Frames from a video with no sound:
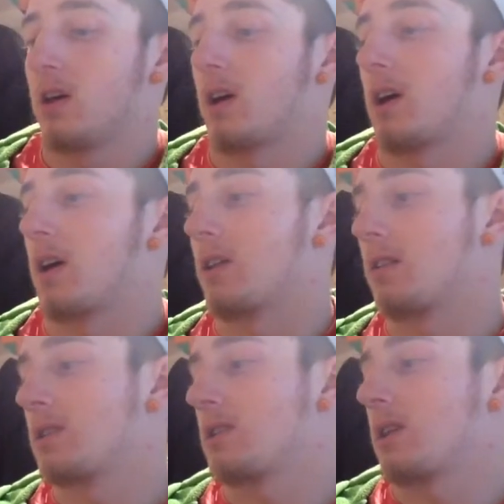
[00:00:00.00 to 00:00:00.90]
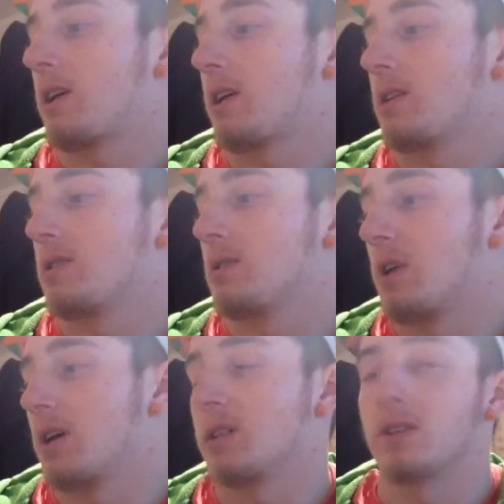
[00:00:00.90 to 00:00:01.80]
This line is to
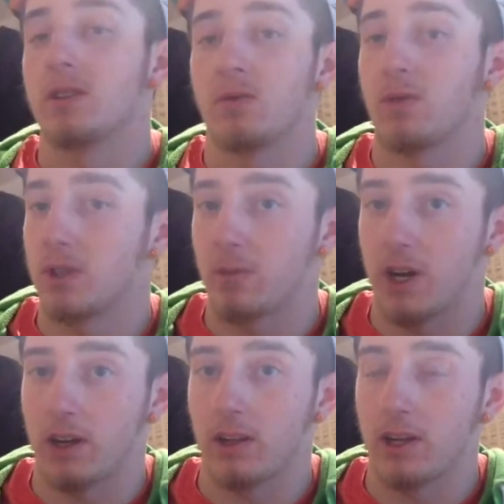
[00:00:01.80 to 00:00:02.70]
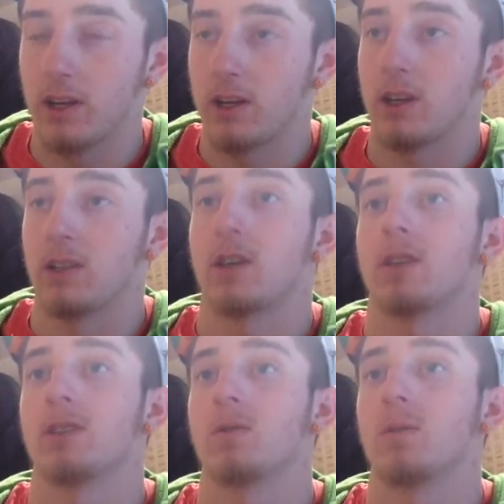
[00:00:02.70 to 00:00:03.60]
balance out the superficial back line. It's
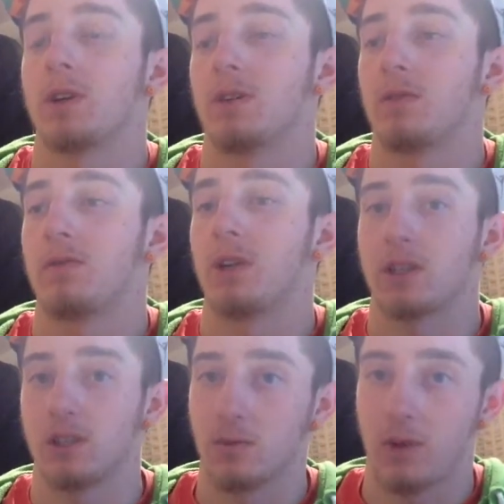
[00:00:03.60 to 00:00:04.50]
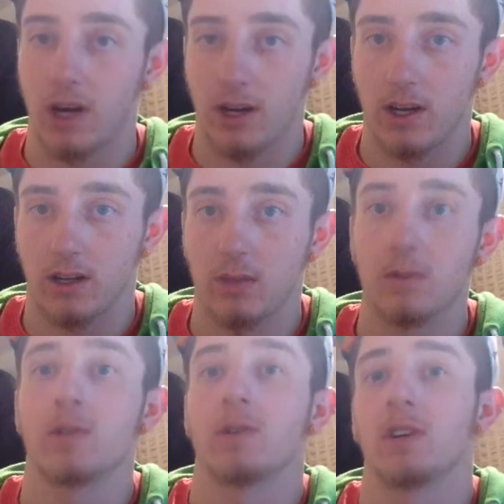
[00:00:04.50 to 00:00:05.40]
also what flexes the body, comes
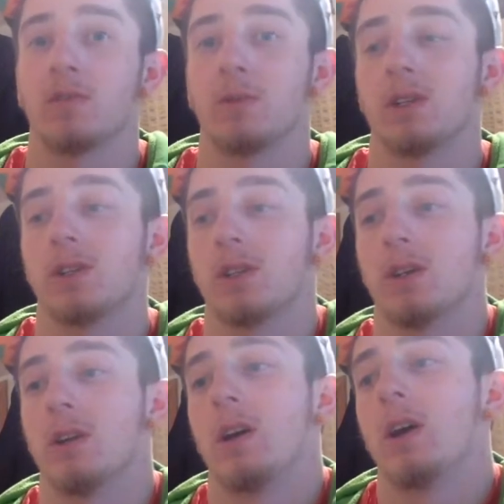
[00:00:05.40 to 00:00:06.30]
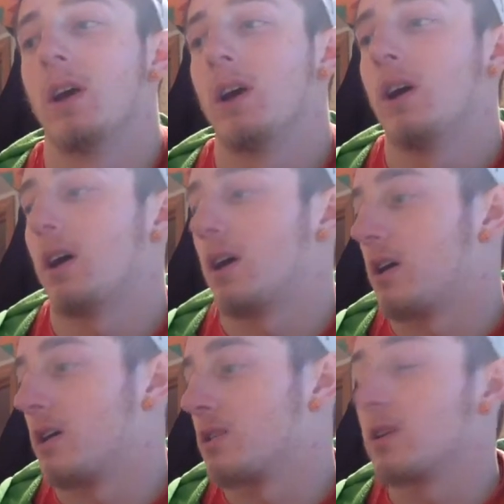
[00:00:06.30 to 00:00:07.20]
into a curved position.
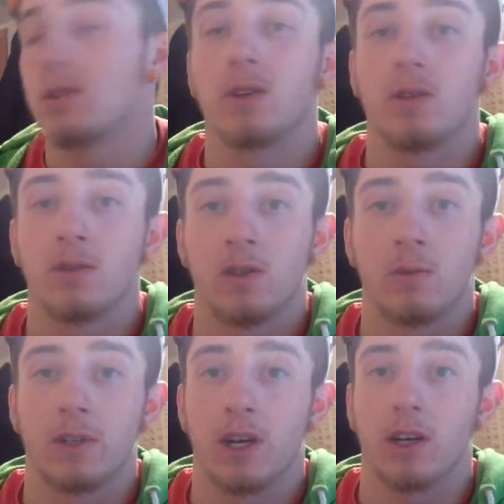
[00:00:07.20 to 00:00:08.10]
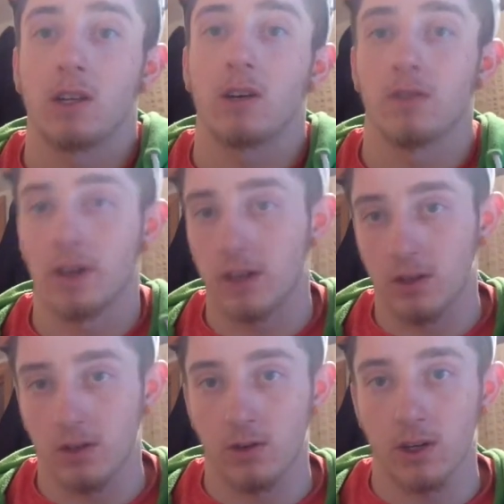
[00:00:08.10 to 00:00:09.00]
It's also used to protect all of our
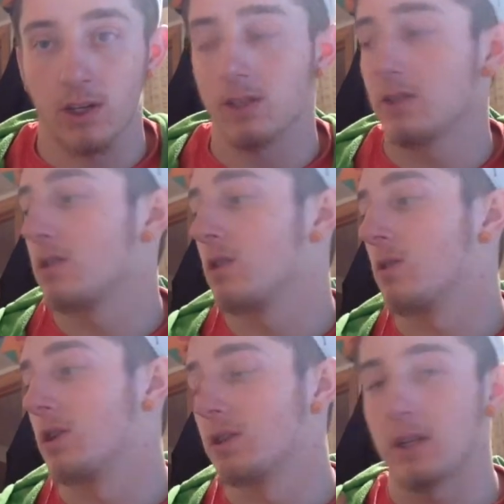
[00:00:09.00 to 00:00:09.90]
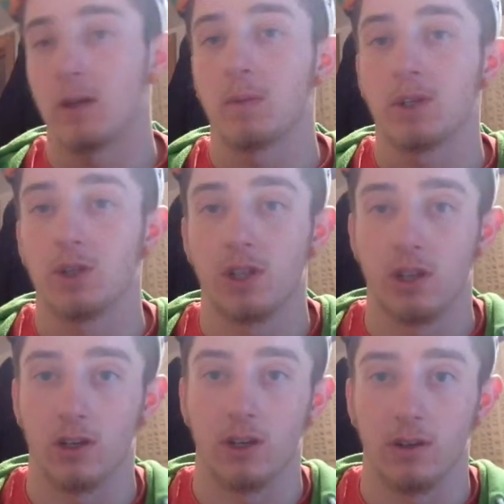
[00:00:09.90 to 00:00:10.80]
internal organs. So it's like a big
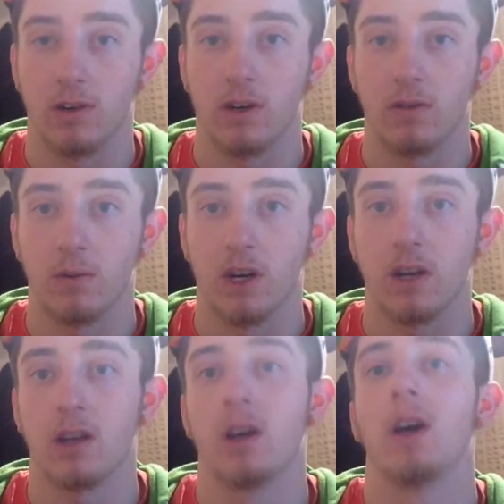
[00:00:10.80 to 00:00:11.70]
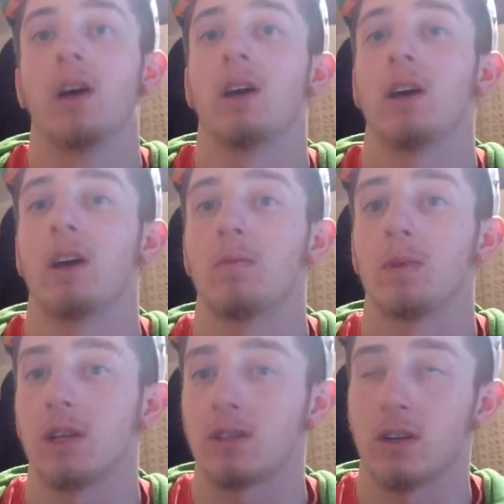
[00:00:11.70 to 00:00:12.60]
shield on the front of your body. It
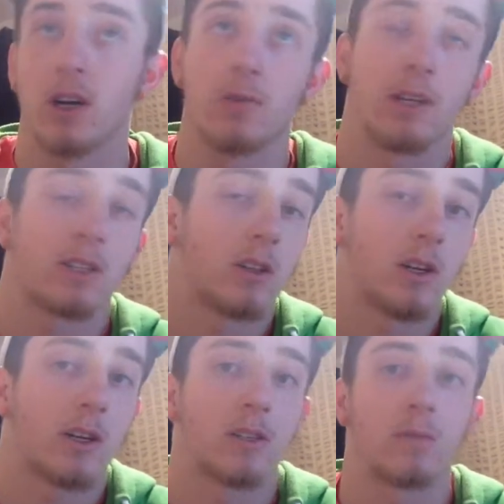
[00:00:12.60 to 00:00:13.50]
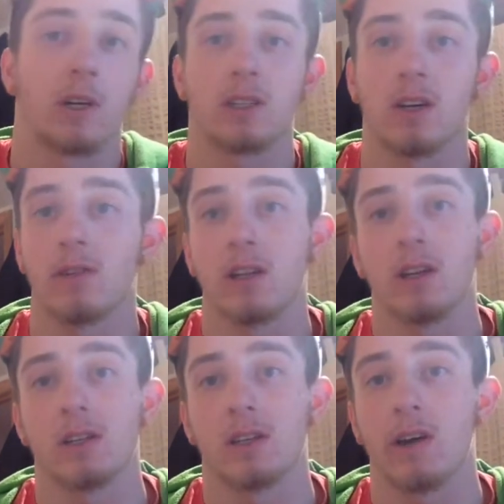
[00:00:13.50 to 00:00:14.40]
protects your heart, protects your lungs, it protects everything
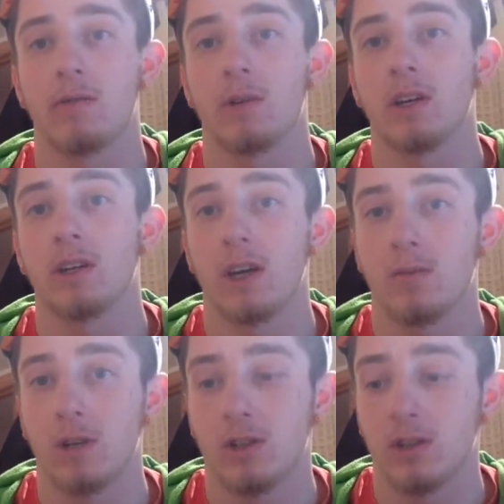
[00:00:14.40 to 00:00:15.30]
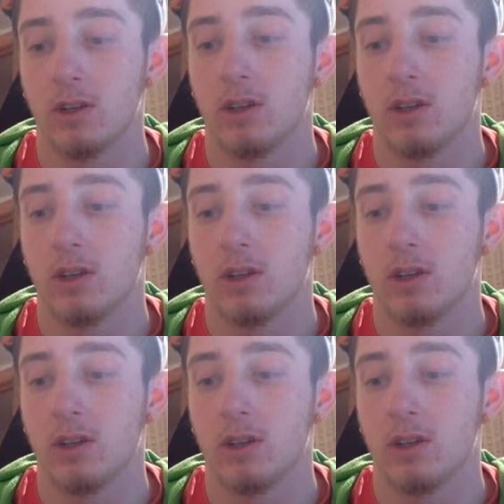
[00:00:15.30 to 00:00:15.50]
inside from getting damaged.